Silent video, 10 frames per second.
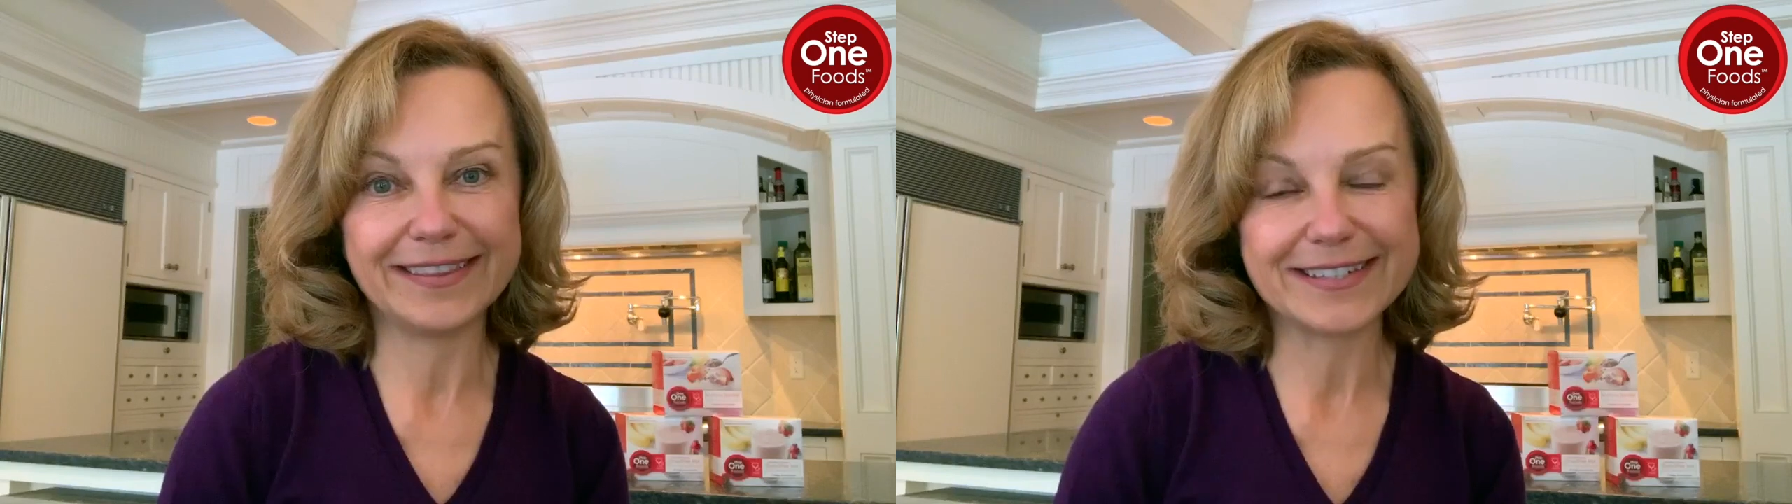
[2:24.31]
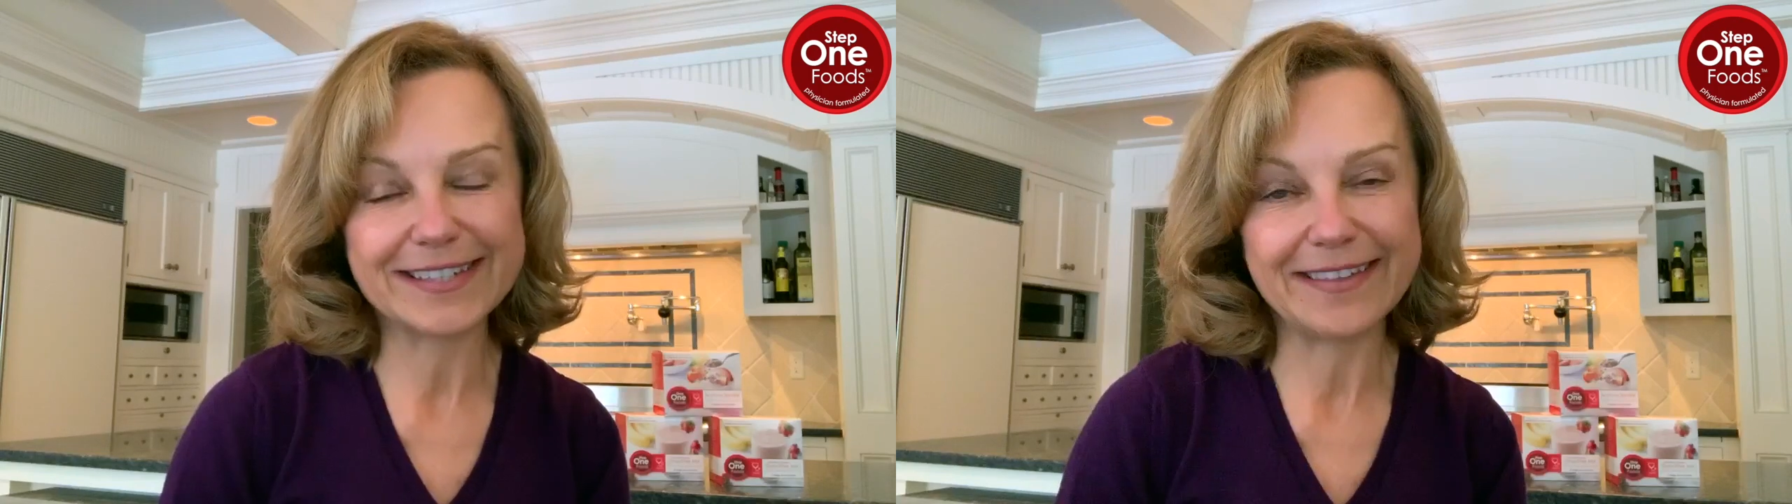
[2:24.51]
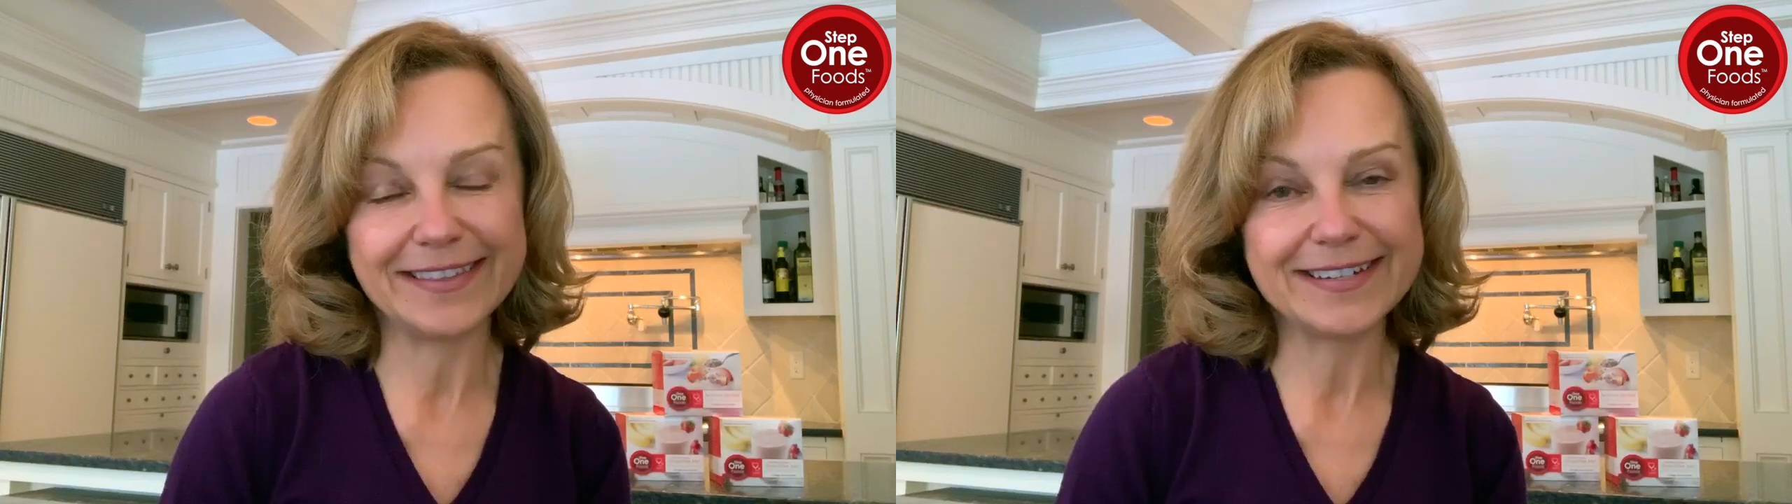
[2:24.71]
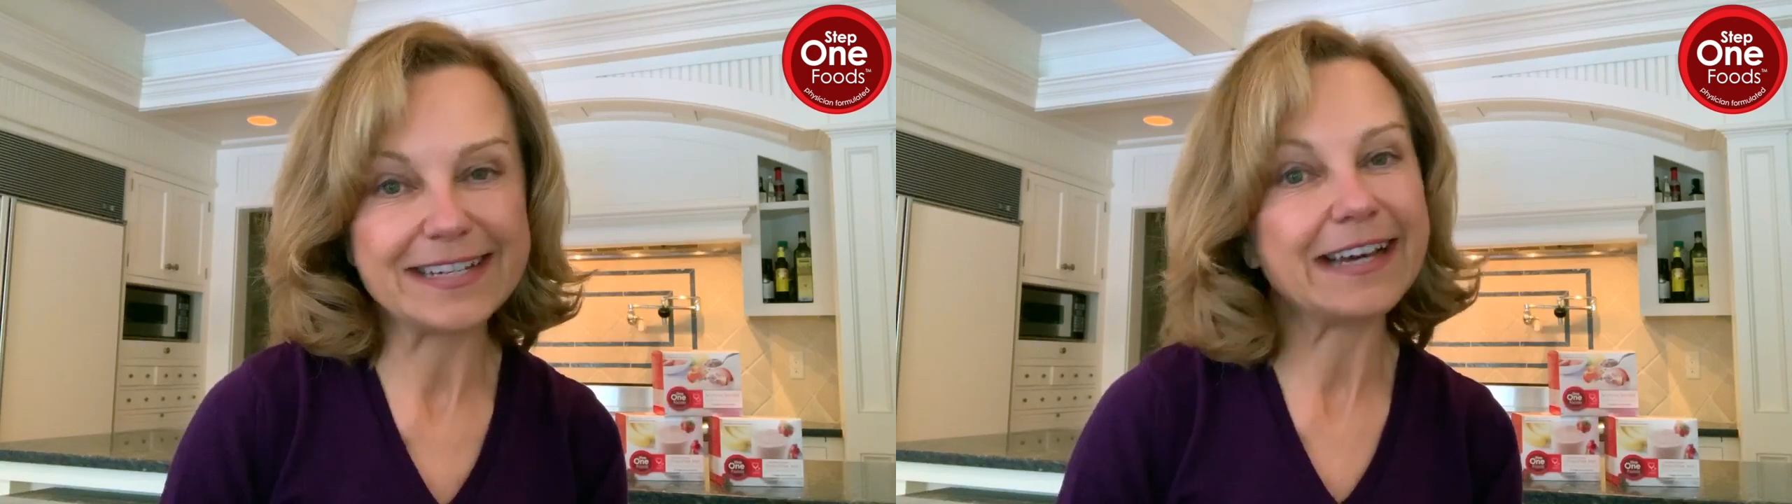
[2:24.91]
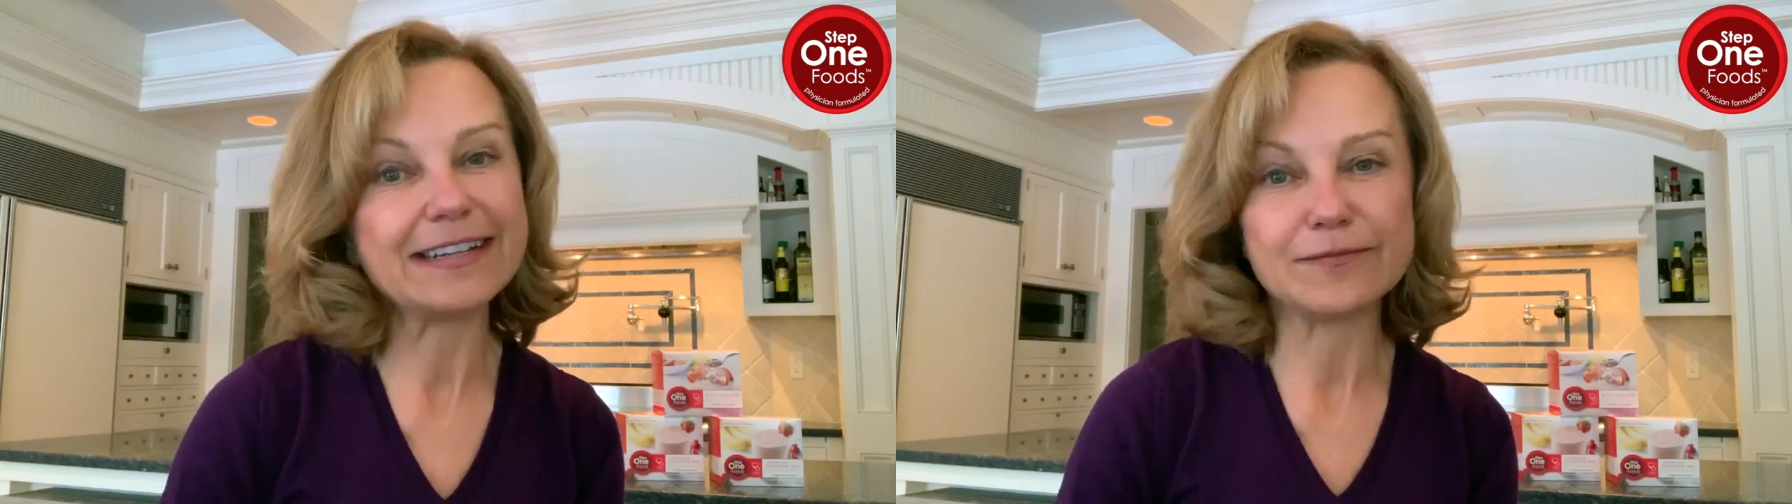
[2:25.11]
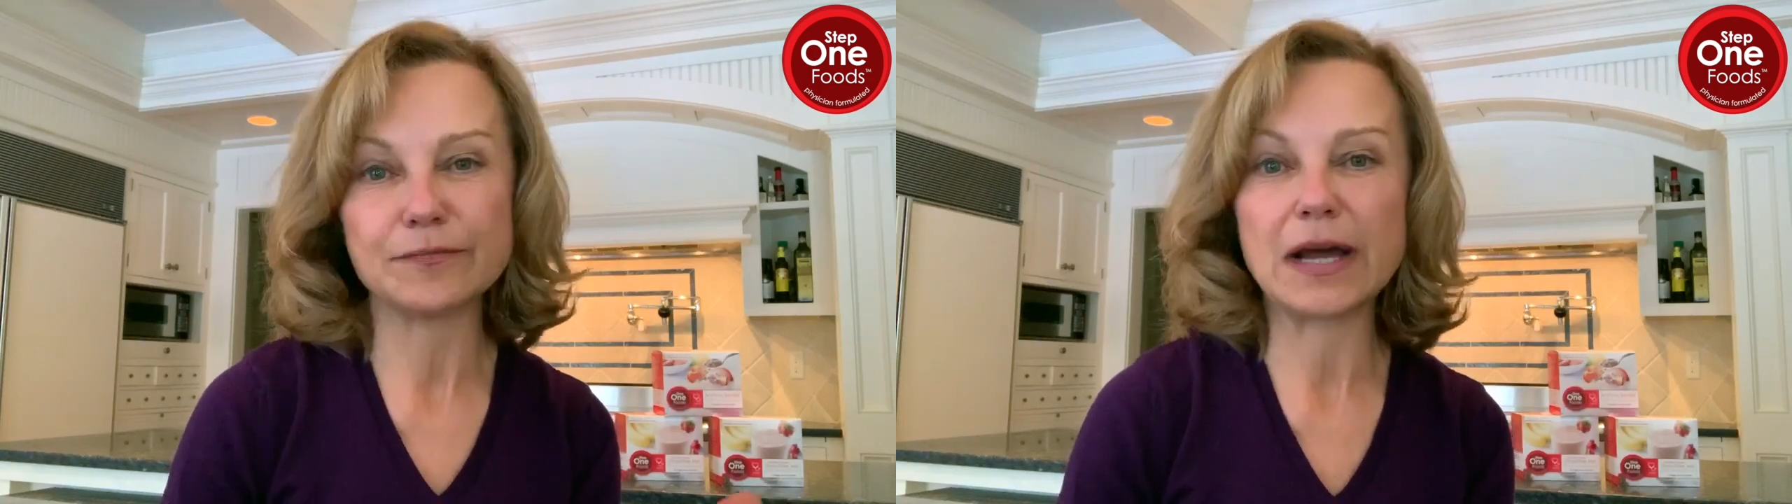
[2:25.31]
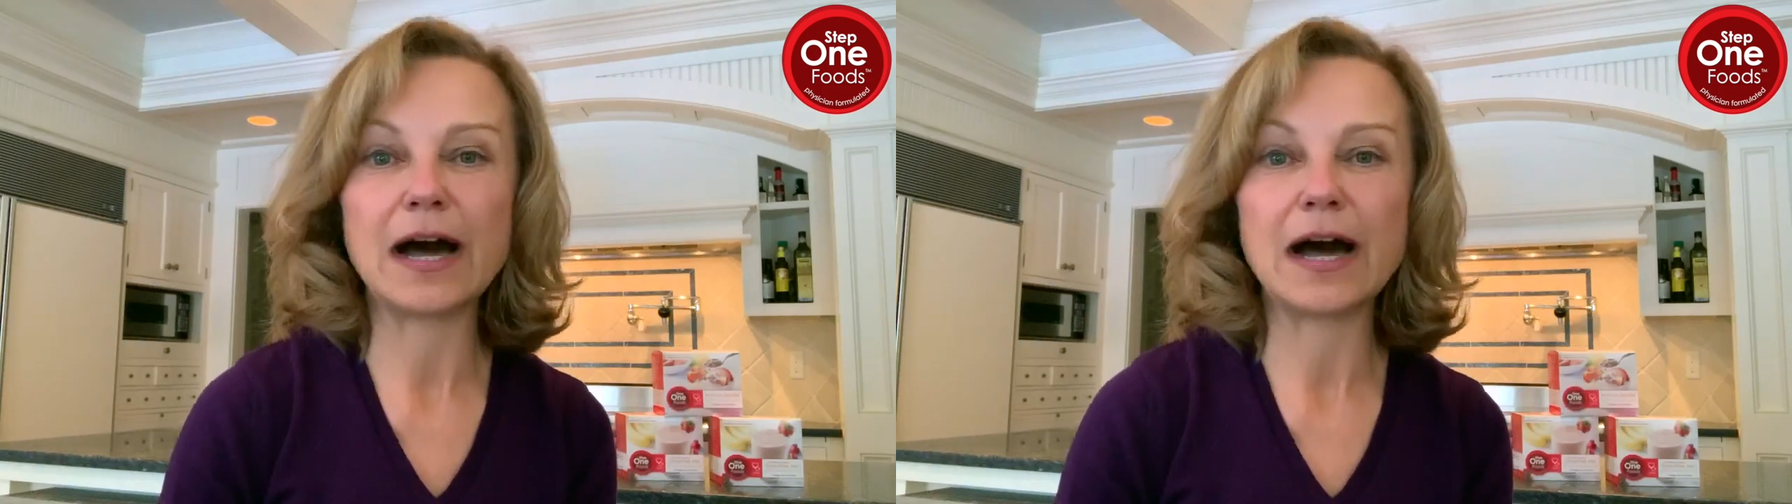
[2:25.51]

said than done.